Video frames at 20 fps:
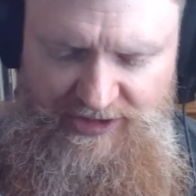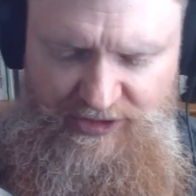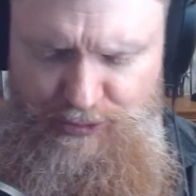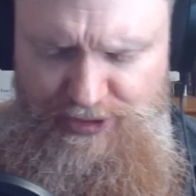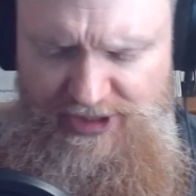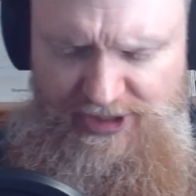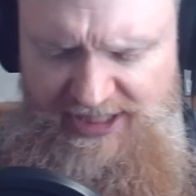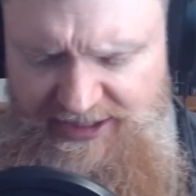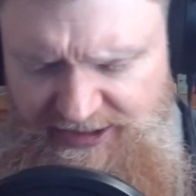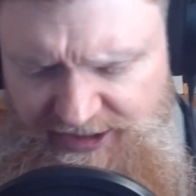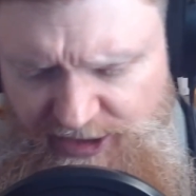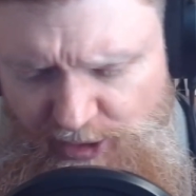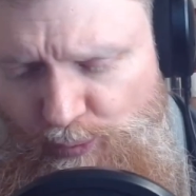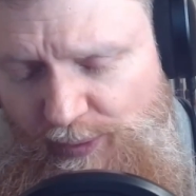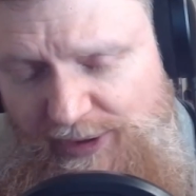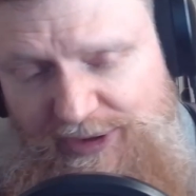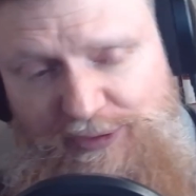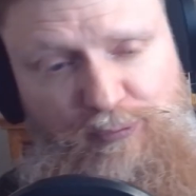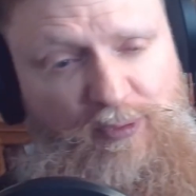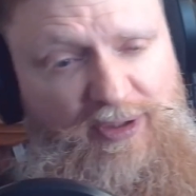Creating a
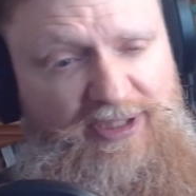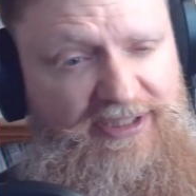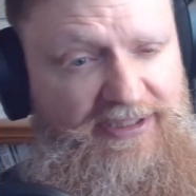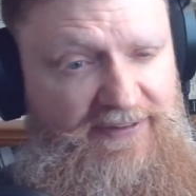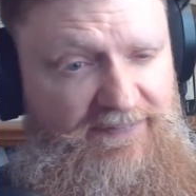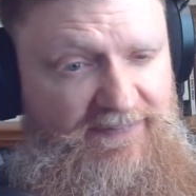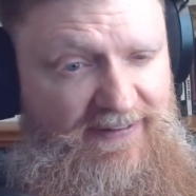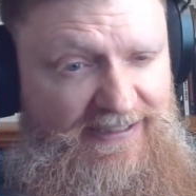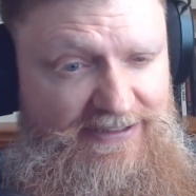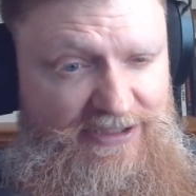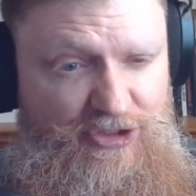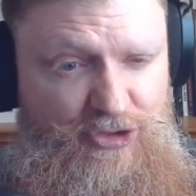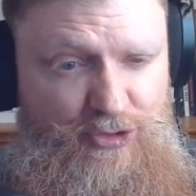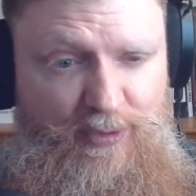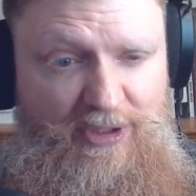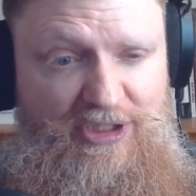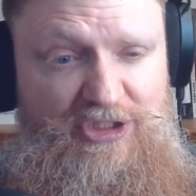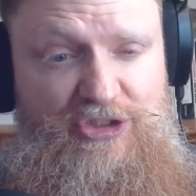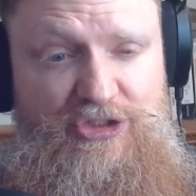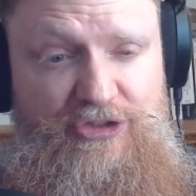win-win in that
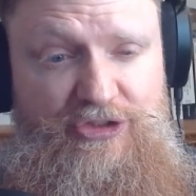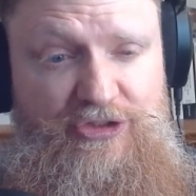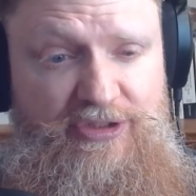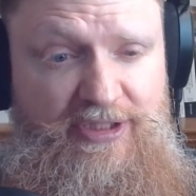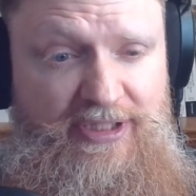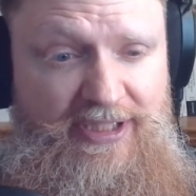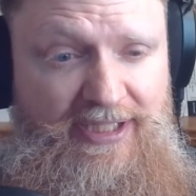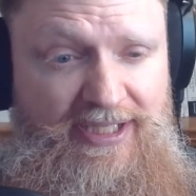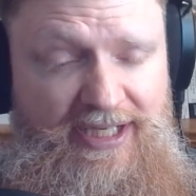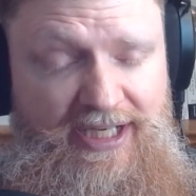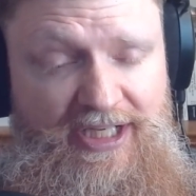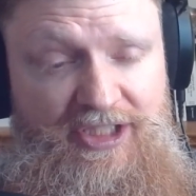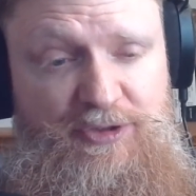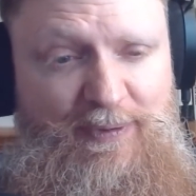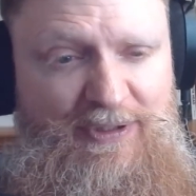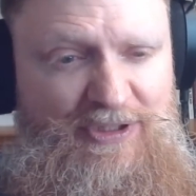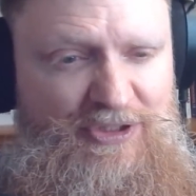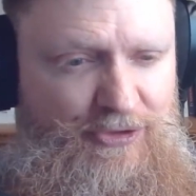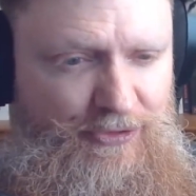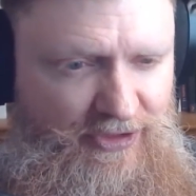situation,
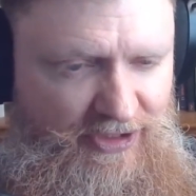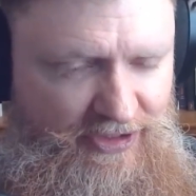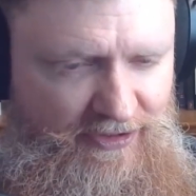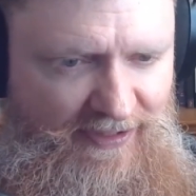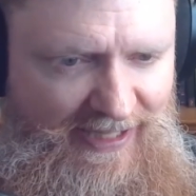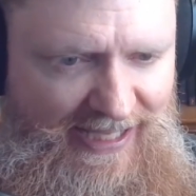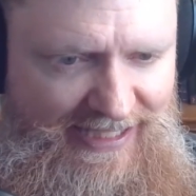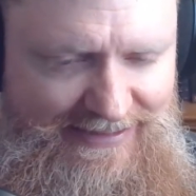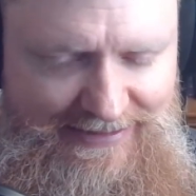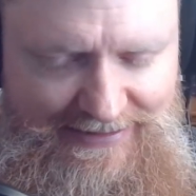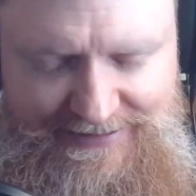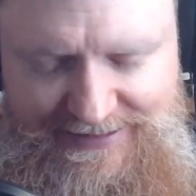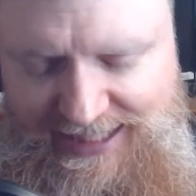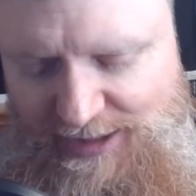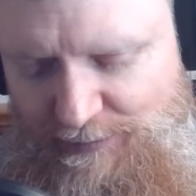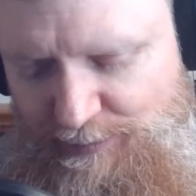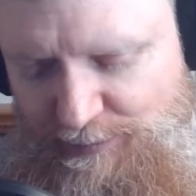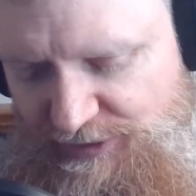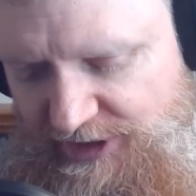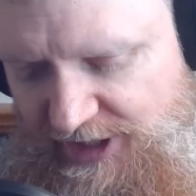especially in the last
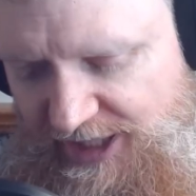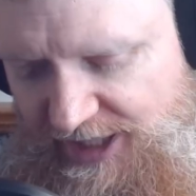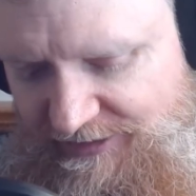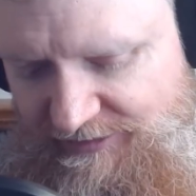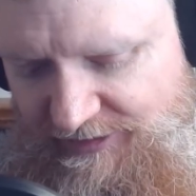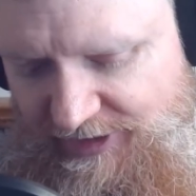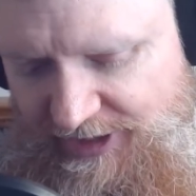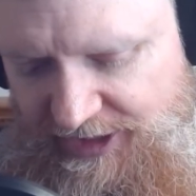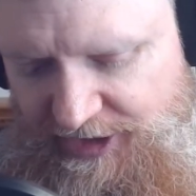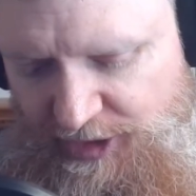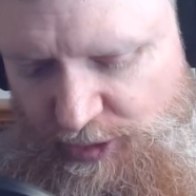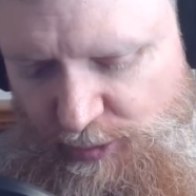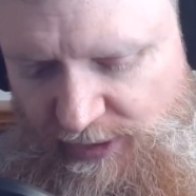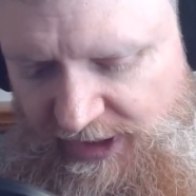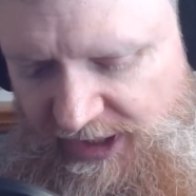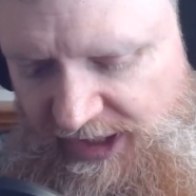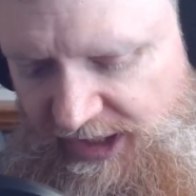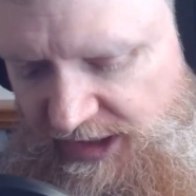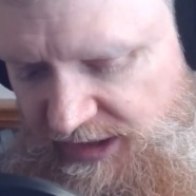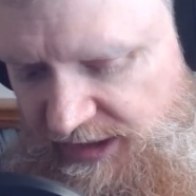example you gave there where
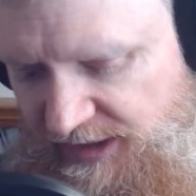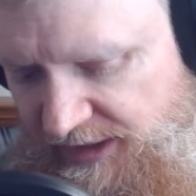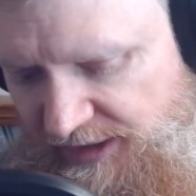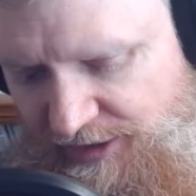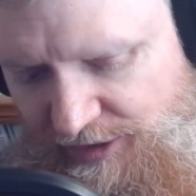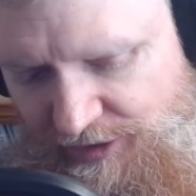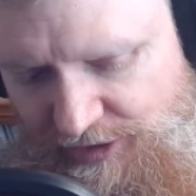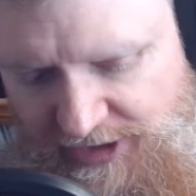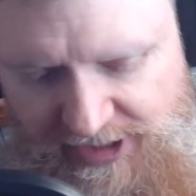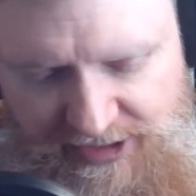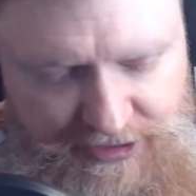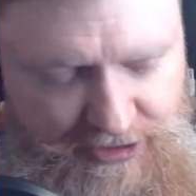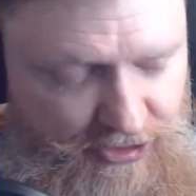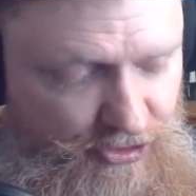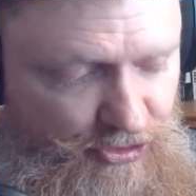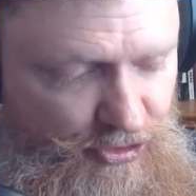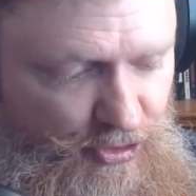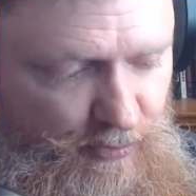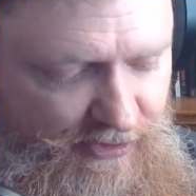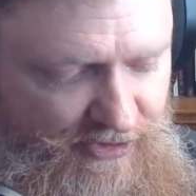hey, the end
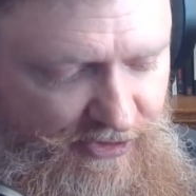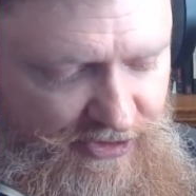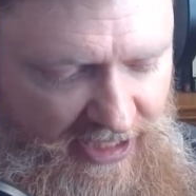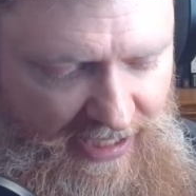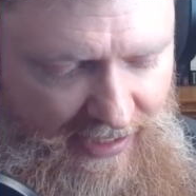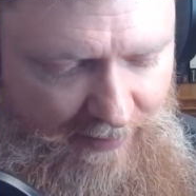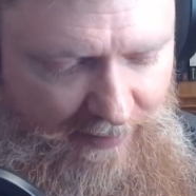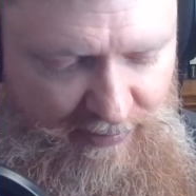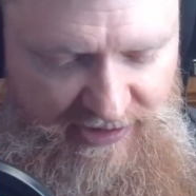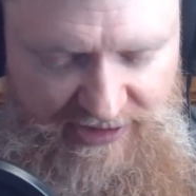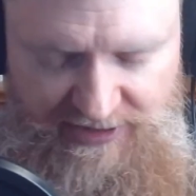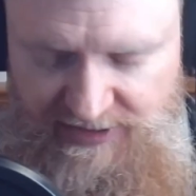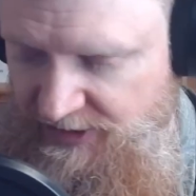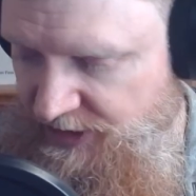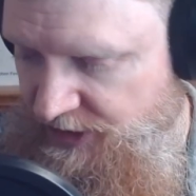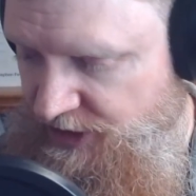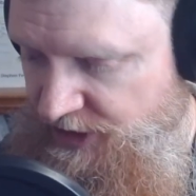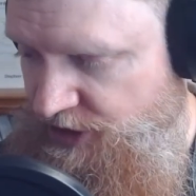consumer's happy,